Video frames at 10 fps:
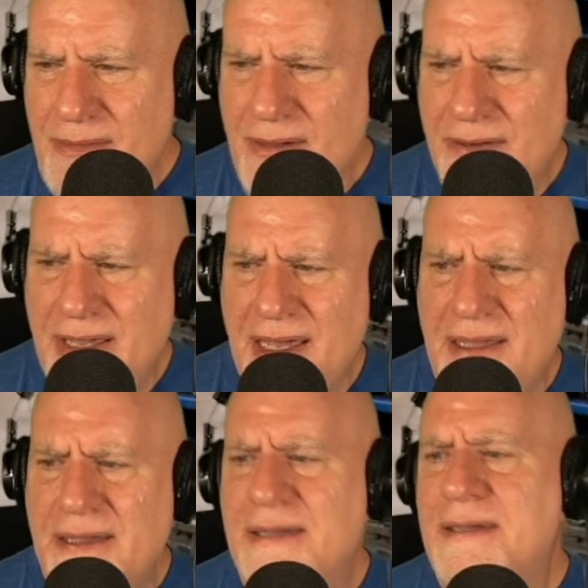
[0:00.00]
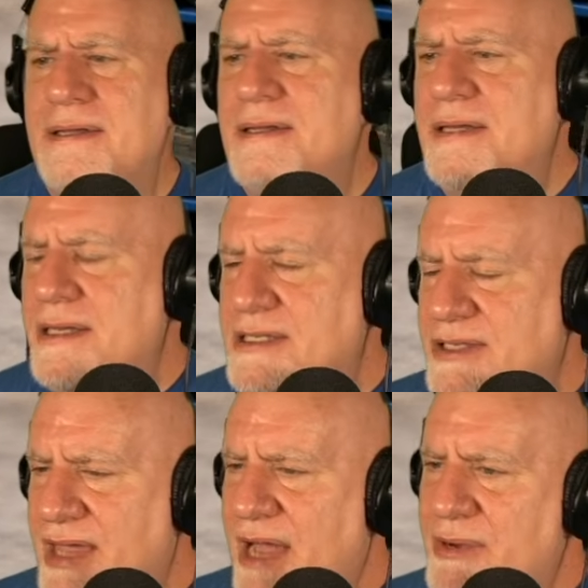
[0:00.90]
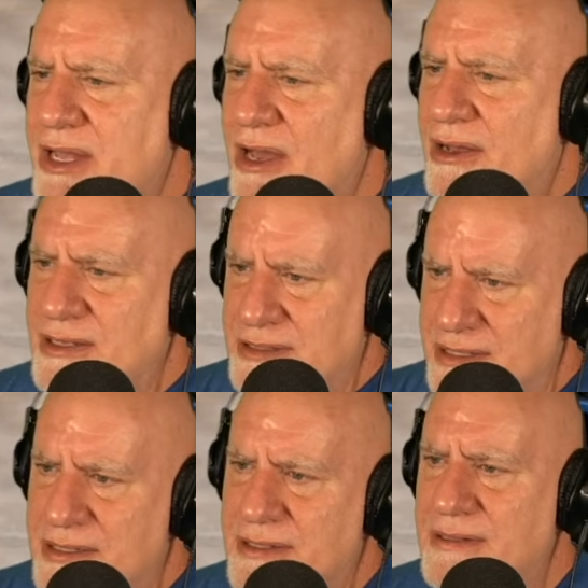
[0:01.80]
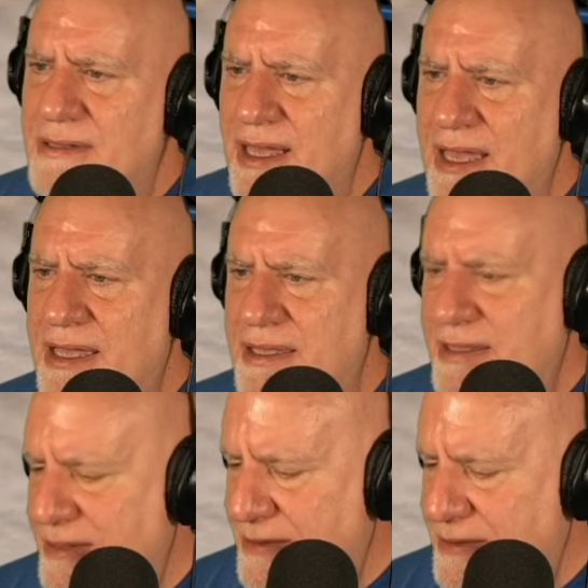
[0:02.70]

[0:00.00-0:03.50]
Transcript: Okay, so that would cause a